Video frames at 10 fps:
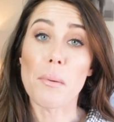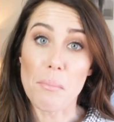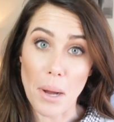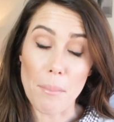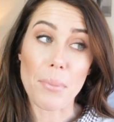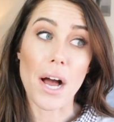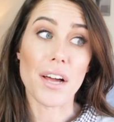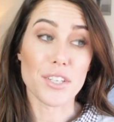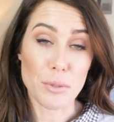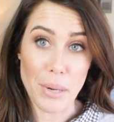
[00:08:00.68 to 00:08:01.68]
and bump
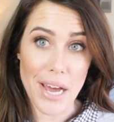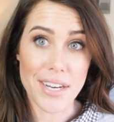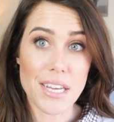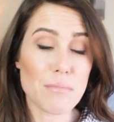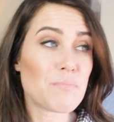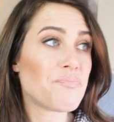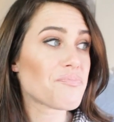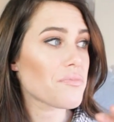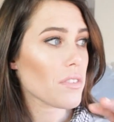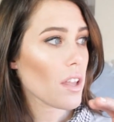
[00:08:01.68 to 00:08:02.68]
on your body.
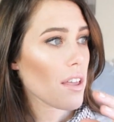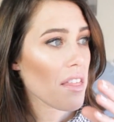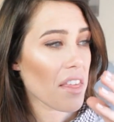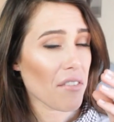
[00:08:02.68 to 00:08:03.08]
They